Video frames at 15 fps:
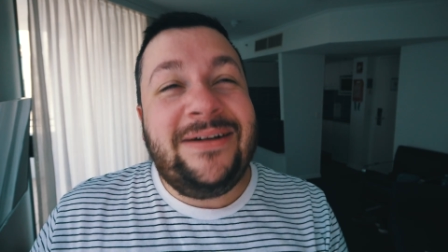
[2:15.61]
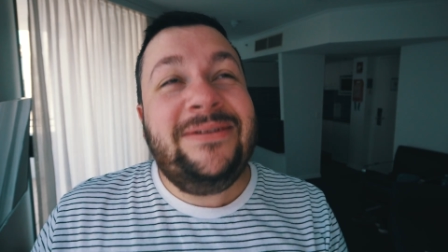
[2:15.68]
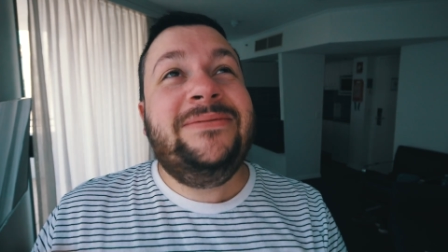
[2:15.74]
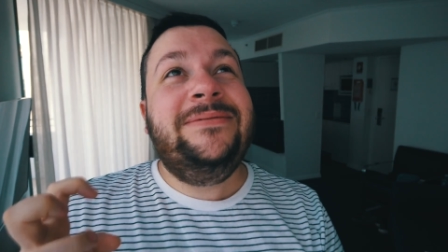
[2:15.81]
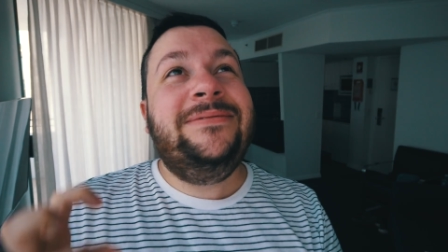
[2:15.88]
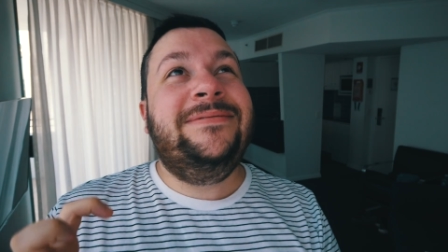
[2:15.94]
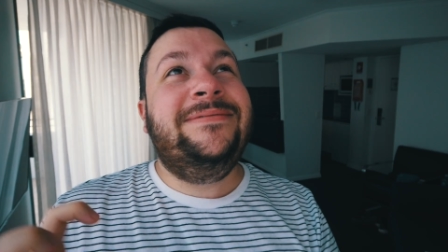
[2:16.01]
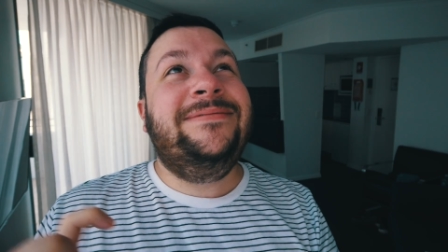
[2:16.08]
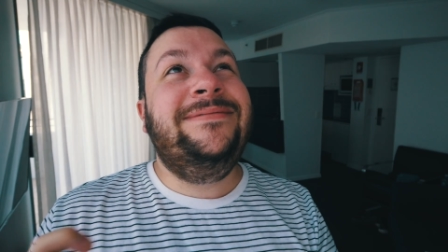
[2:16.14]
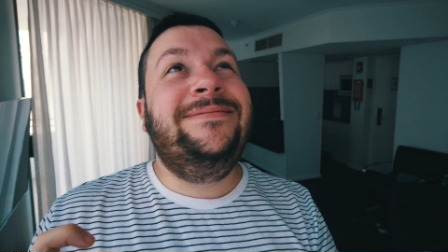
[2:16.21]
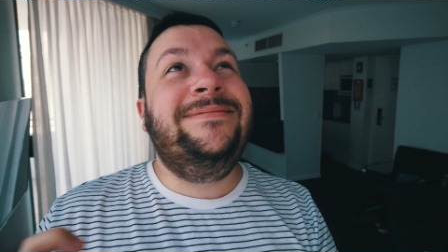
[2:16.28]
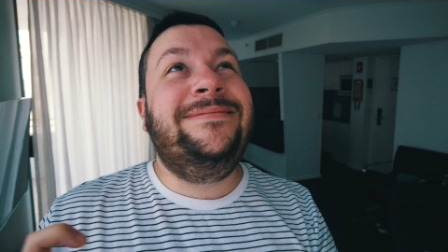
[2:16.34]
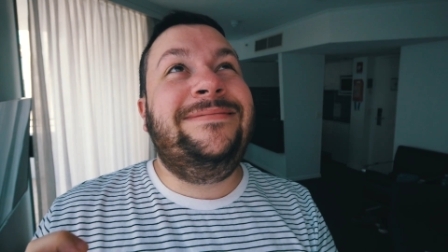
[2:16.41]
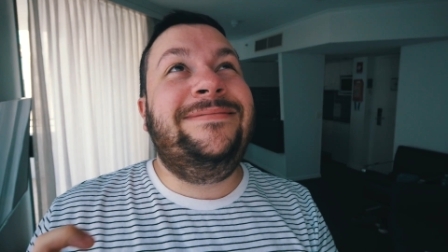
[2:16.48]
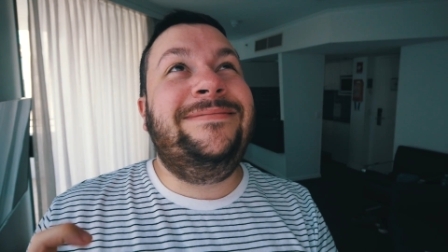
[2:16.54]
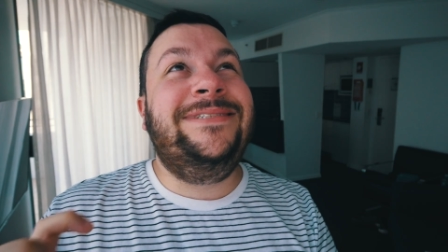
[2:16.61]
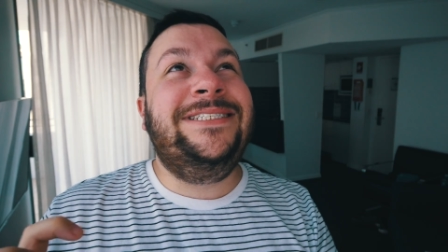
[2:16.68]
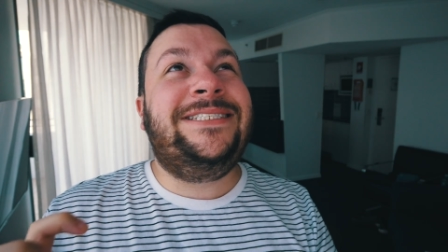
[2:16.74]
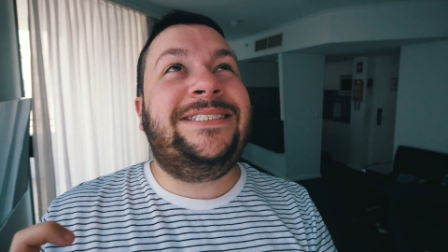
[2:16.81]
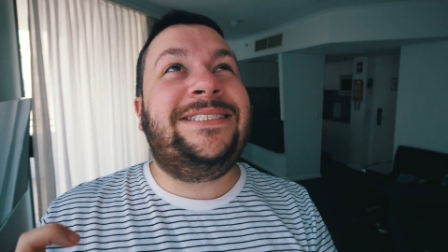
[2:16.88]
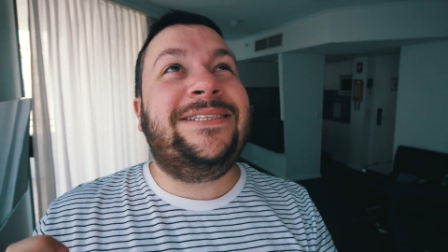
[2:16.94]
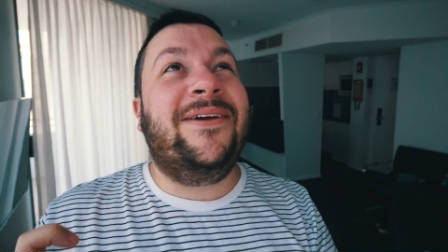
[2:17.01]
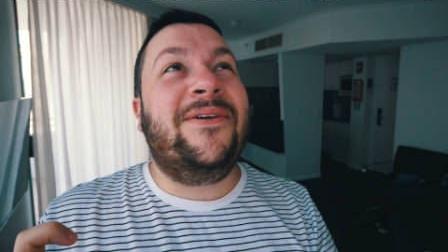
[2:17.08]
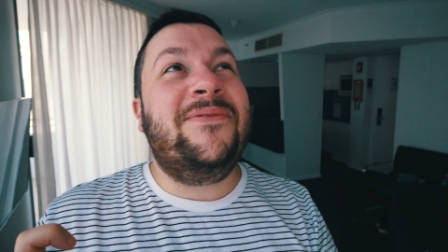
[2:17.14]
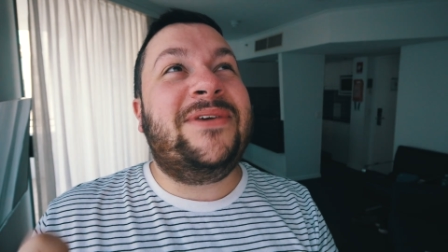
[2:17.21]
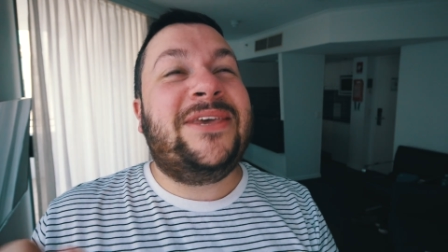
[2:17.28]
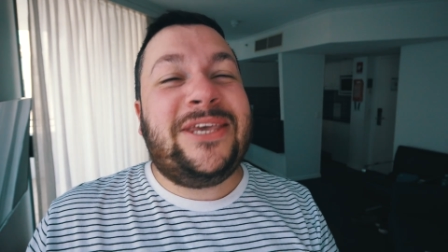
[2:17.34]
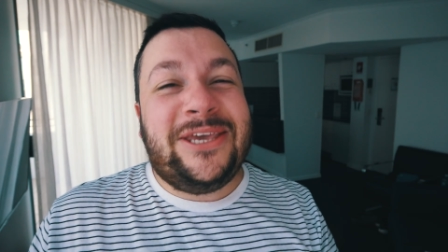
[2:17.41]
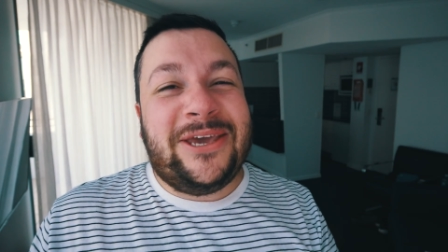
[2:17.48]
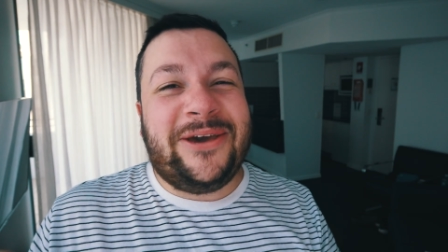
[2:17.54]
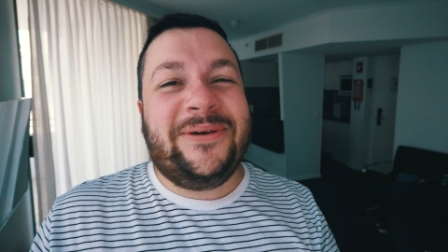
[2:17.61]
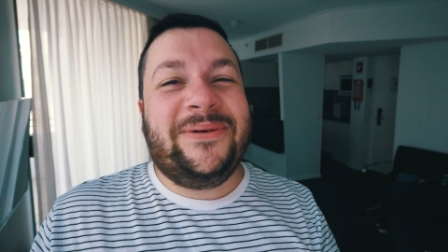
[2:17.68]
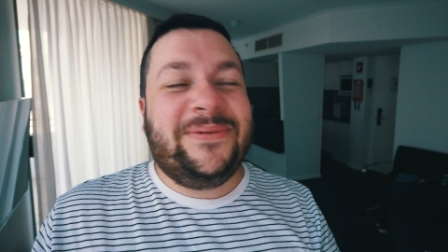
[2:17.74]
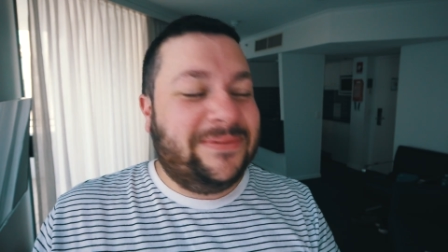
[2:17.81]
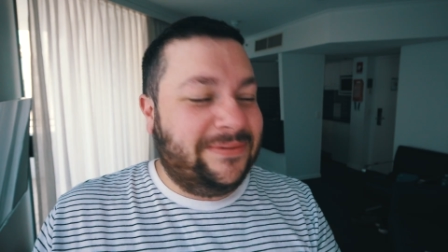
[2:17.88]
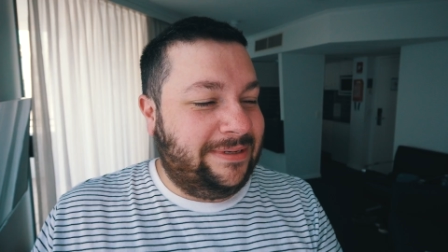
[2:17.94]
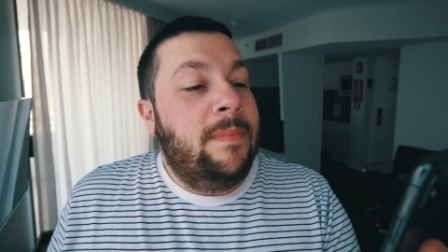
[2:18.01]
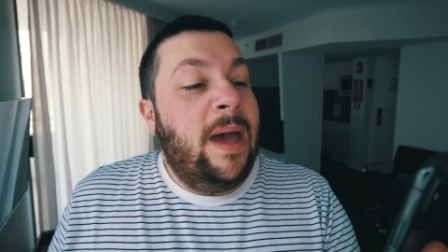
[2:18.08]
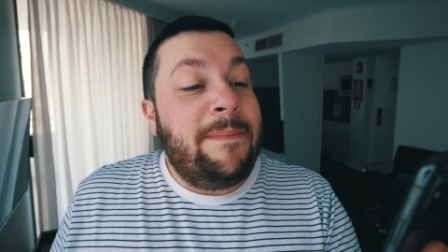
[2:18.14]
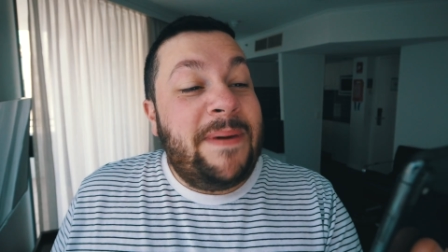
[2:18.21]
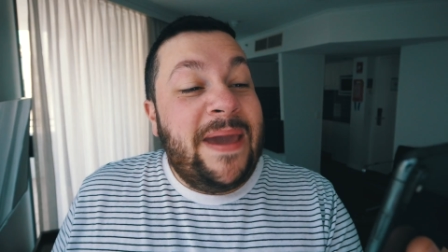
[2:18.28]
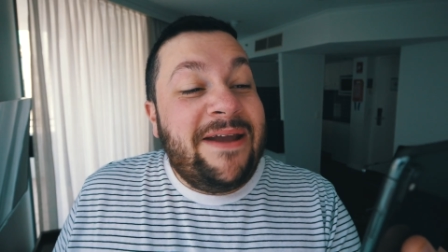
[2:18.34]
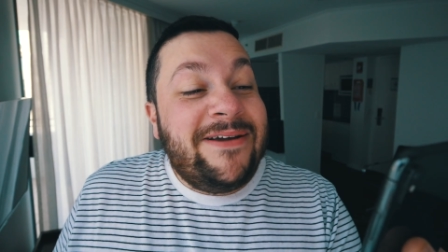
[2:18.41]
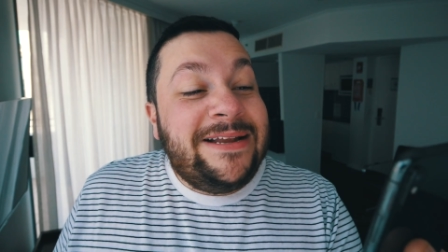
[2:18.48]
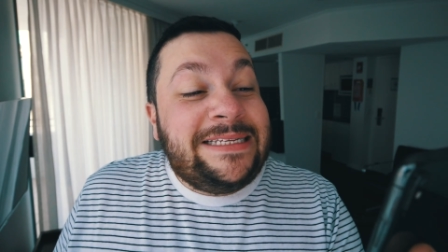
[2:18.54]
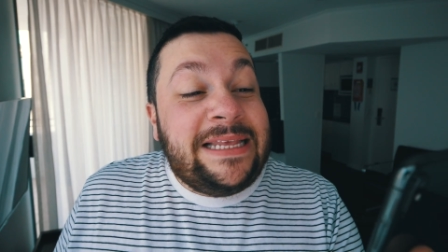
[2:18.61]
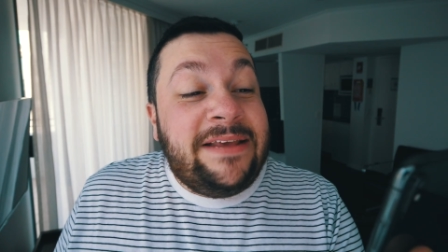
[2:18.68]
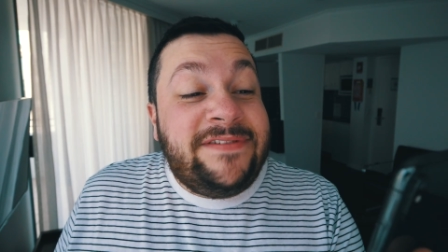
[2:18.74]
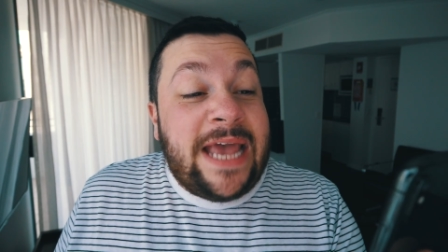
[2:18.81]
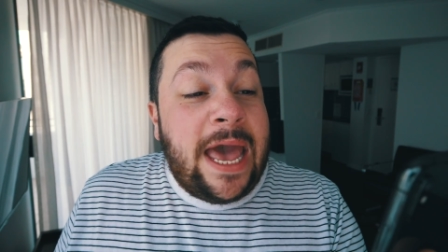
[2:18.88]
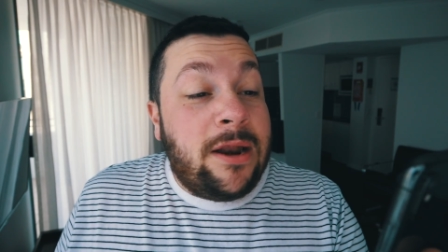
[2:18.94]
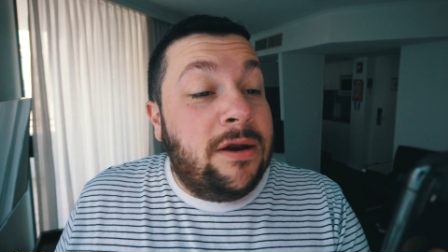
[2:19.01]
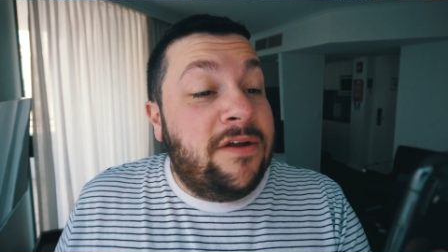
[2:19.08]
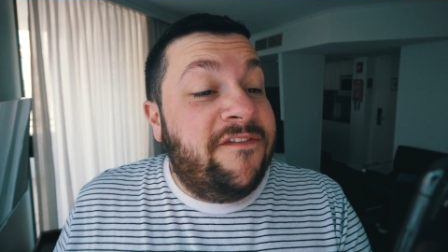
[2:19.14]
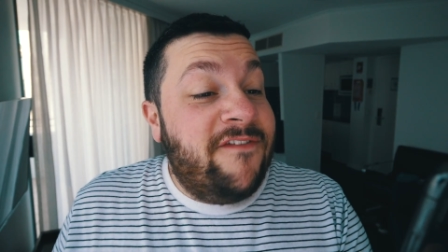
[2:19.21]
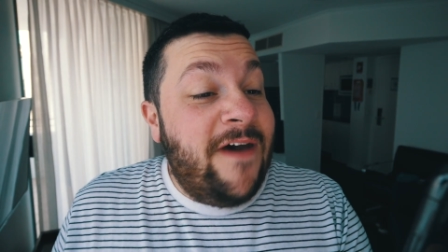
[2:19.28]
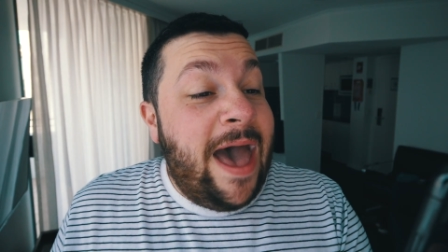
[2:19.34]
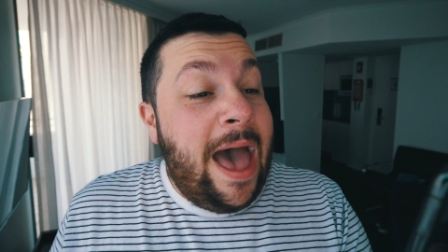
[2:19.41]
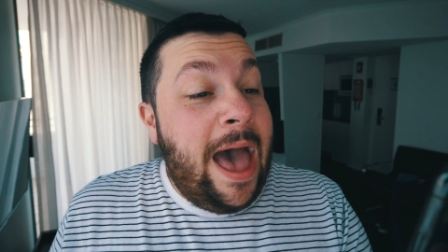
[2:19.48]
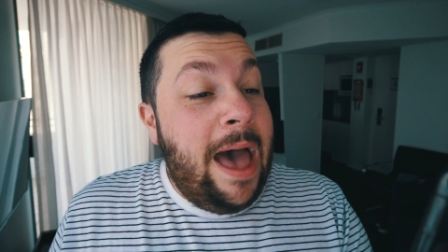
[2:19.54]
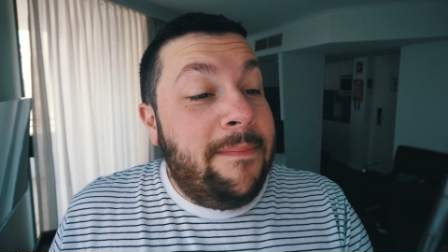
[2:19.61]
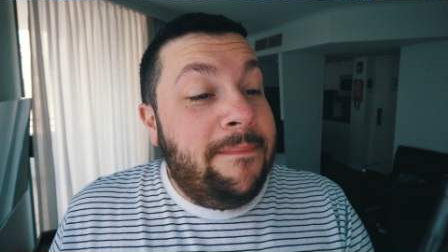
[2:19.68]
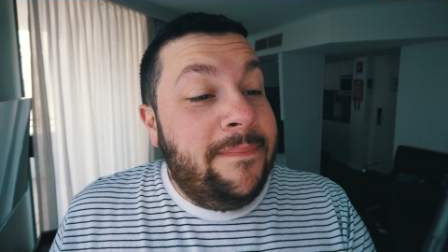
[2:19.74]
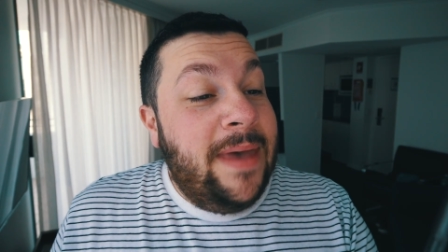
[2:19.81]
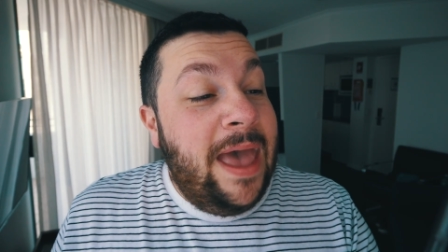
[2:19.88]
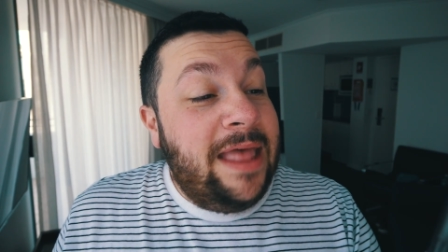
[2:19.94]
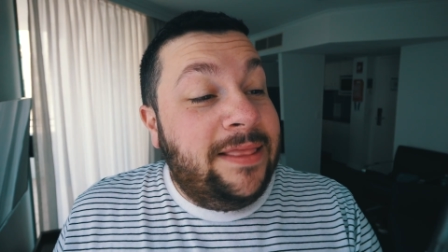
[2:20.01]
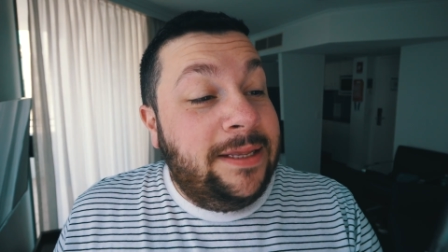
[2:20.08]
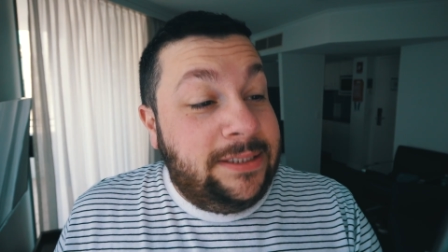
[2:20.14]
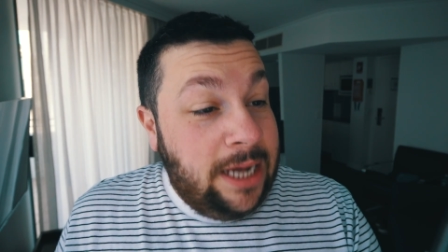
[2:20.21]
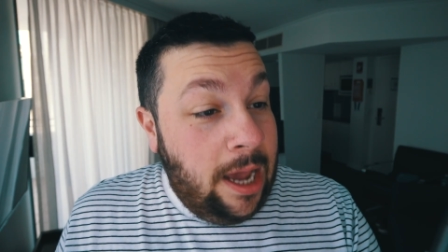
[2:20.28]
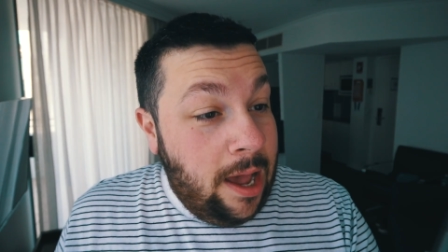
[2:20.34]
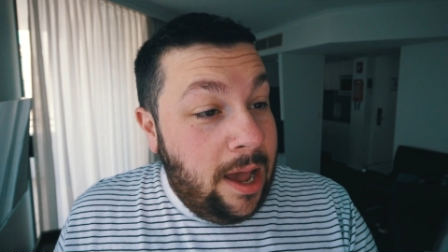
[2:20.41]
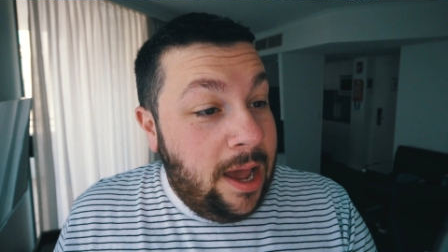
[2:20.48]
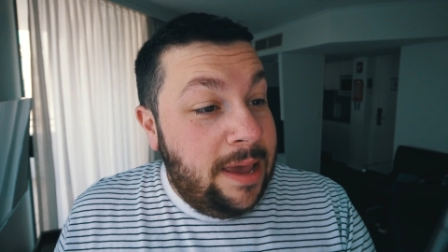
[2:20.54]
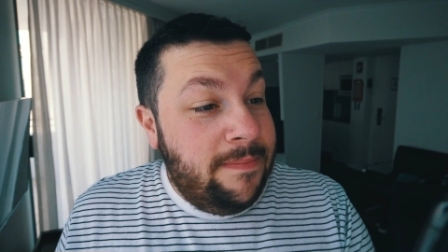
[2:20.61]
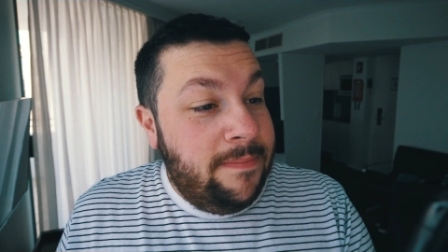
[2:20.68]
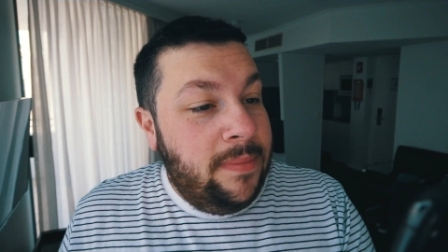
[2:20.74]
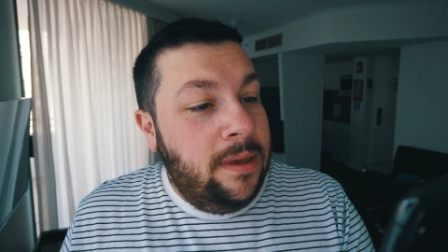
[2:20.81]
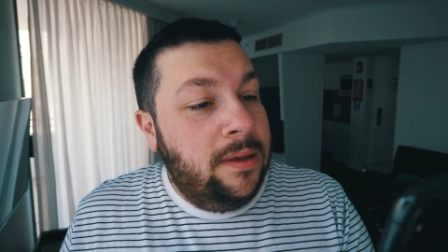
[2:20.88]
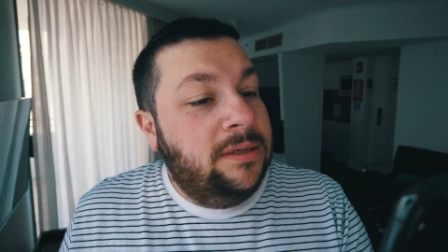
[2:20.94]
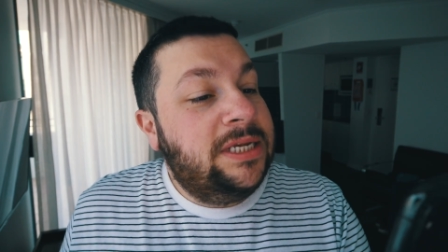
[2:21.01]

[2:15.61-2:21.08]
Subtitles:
Oh, it's so cute. My parents lived out on a farm at the time.